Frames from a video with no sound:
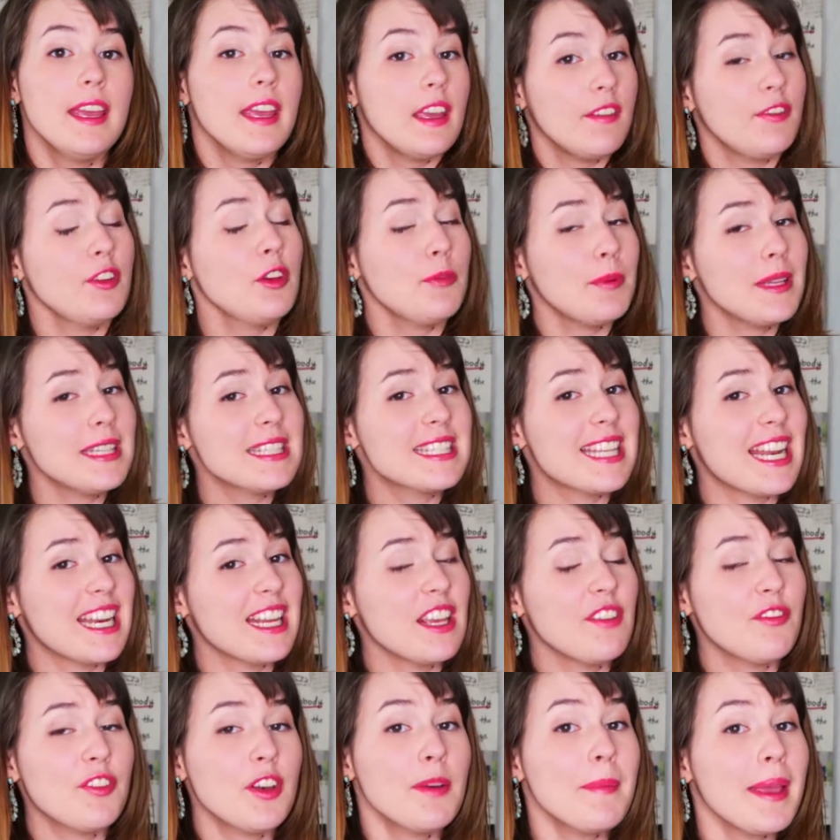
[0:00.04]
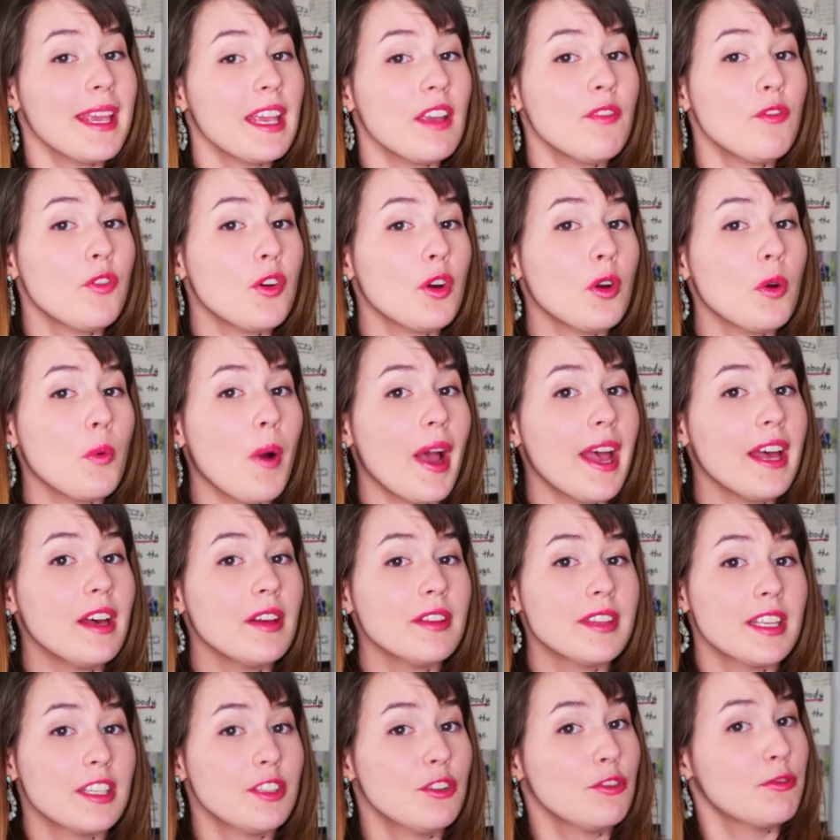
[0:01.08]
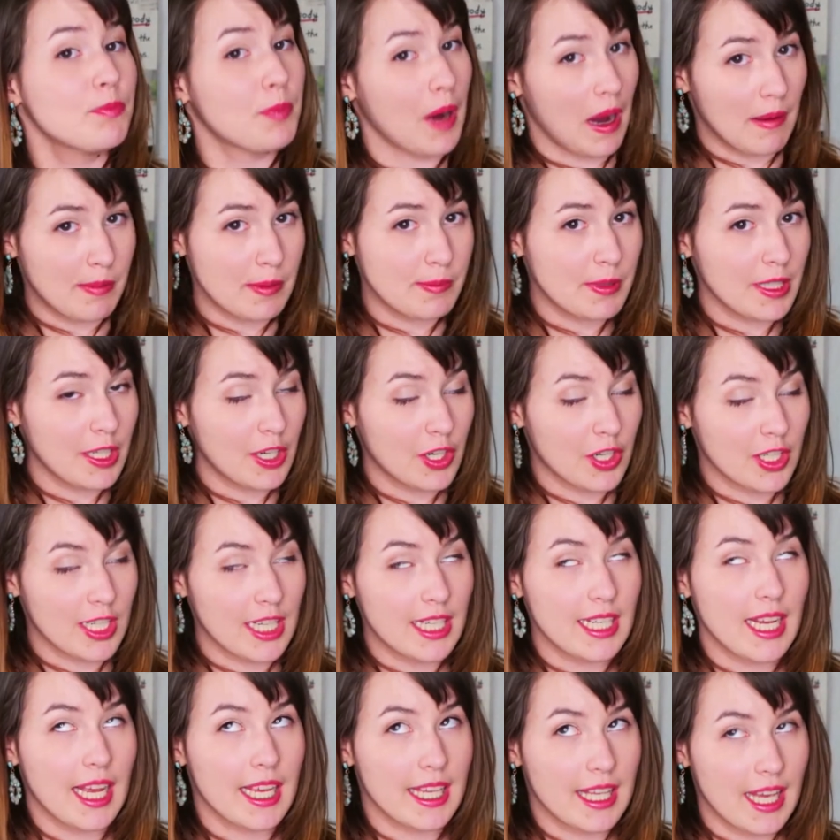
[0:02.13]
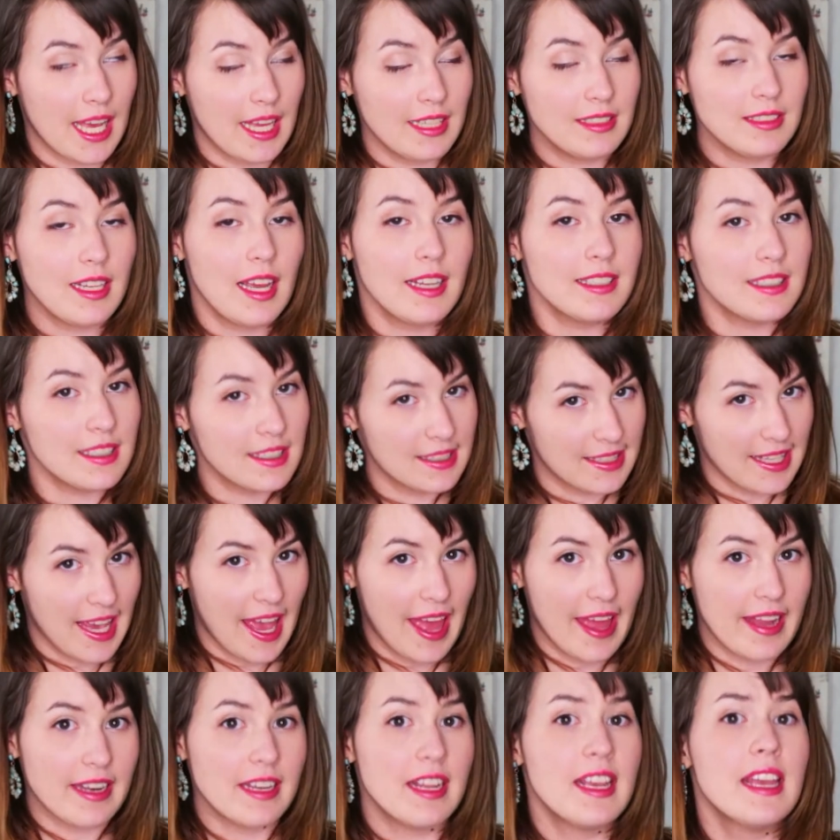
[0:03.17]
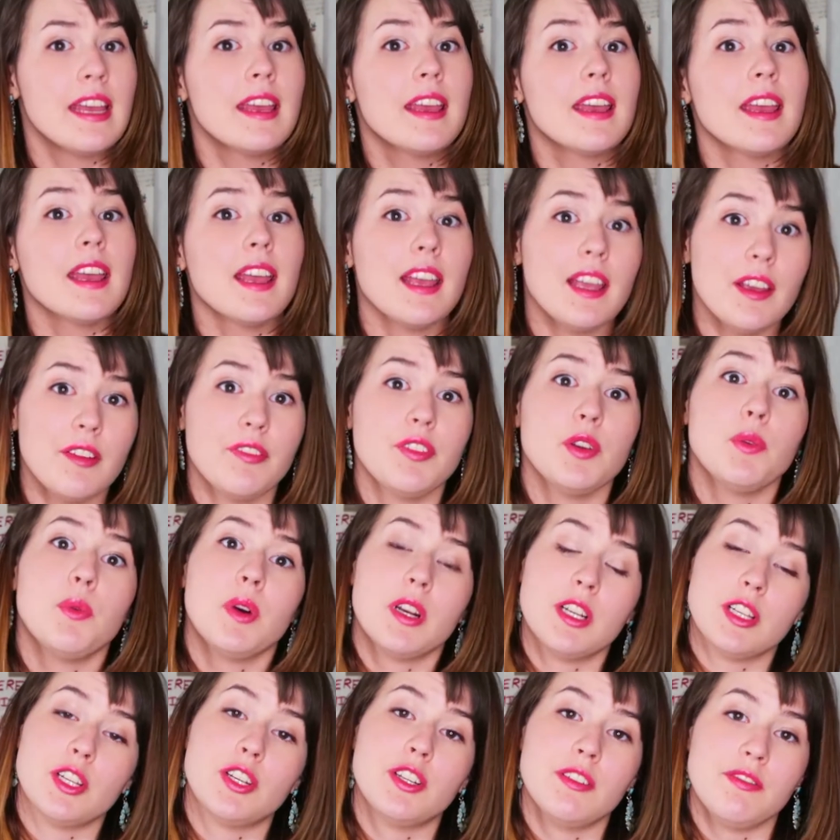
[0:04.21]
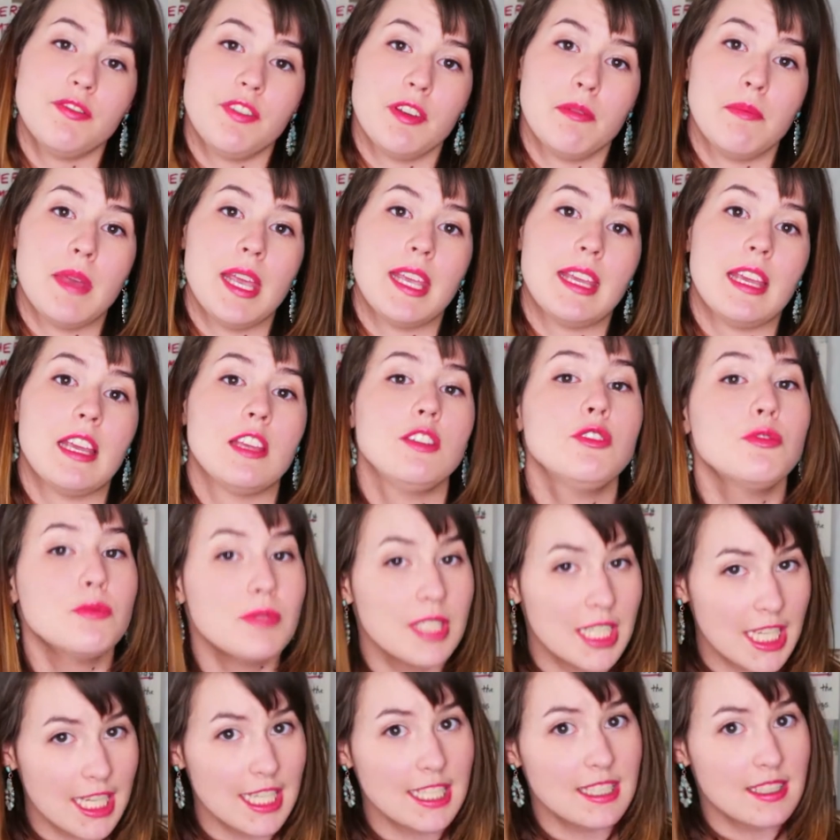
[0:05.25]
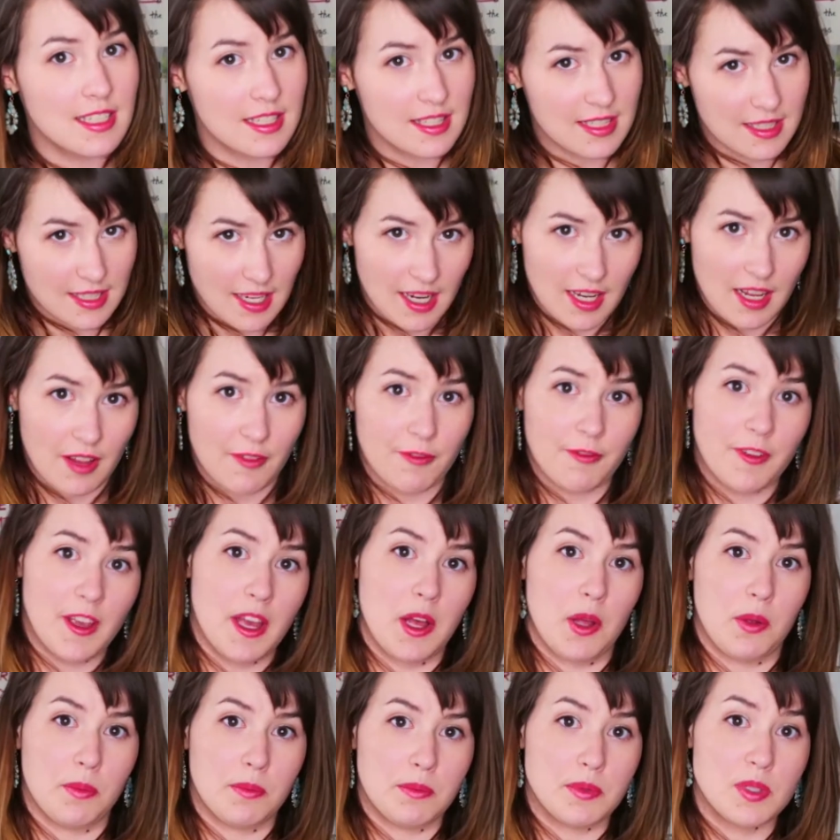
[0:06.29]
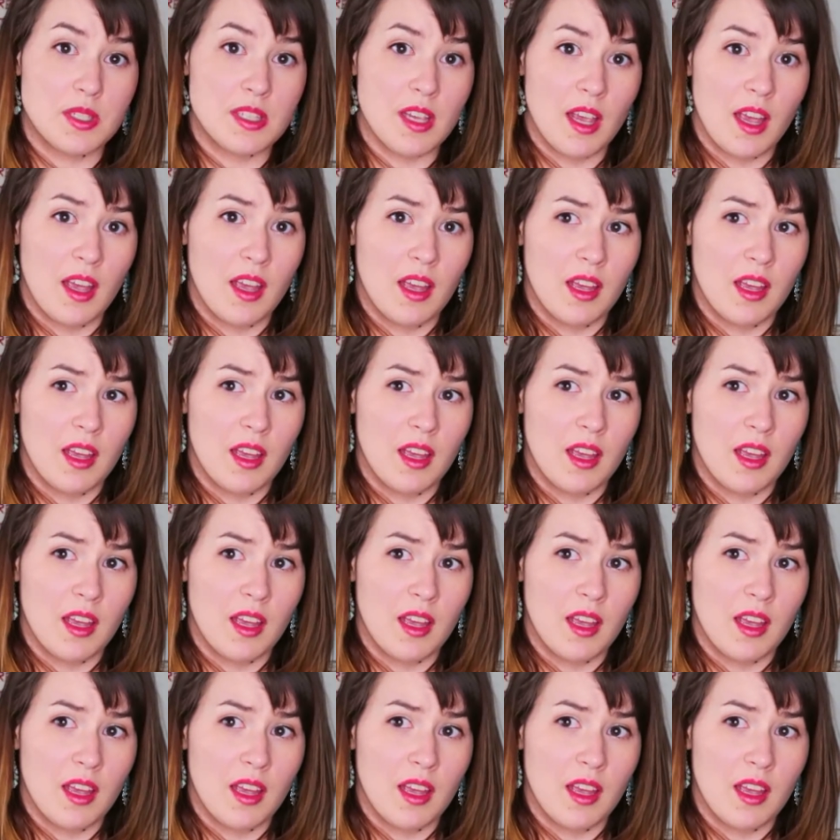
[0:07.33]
If you've been studying filmmaking for a while, then you've probably heard it again and again. If you want to learn filmmaking, you need to study films.